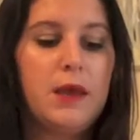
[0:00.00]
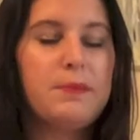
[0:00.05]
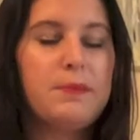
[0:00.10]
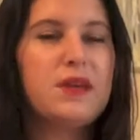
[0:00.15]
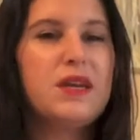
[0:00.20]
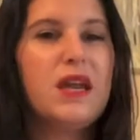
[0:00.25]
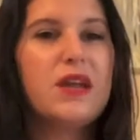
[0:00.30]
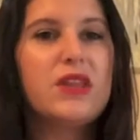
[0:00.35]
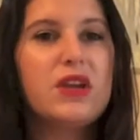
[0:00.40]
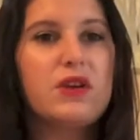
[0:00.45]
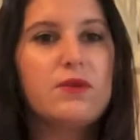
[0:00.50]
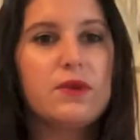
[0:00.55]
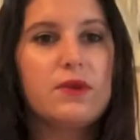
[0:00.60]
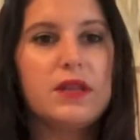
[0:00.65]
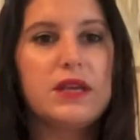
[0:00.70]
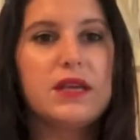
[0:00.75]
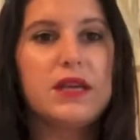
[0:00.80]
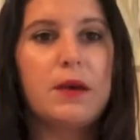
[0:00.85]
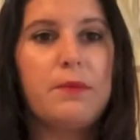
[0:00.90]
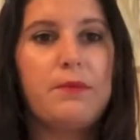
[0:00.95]
But nothing
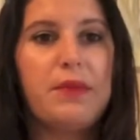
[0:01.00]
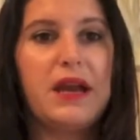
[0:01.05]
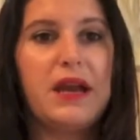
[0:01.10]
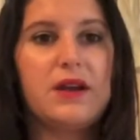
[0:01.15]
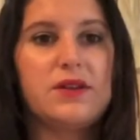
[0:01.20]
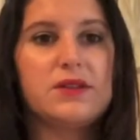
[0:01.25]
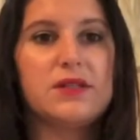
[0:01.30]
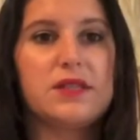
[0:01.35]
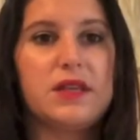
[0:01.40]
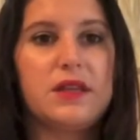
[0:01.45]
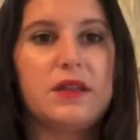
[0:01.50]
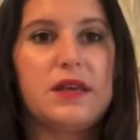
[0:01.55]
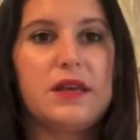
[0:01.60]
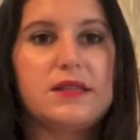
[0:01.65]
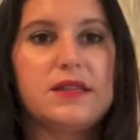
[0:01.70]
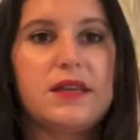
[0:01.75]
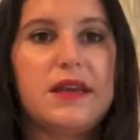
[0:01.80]
really compares to this.